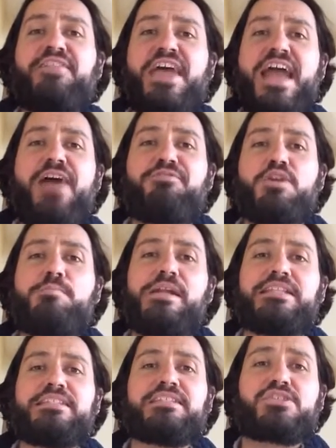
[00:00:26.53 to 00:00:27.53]
They have the
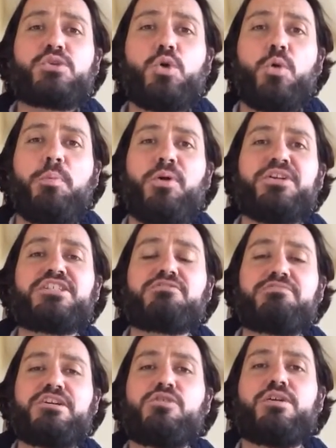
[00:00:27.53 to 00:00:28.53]
ability to score points. The
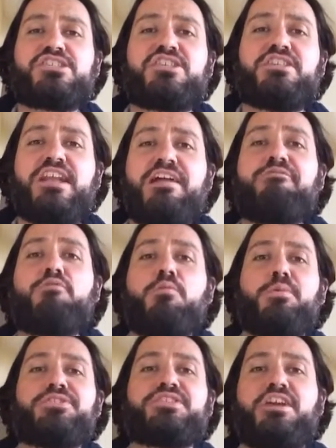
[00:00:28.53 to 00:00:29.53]
real question that
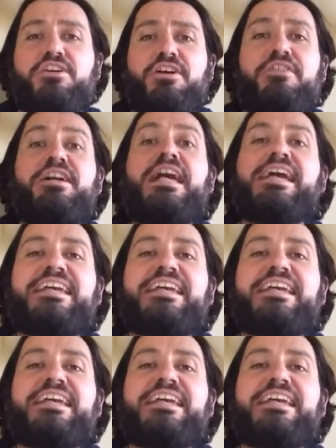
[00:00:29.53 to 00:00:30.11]
everyone wants to know, though,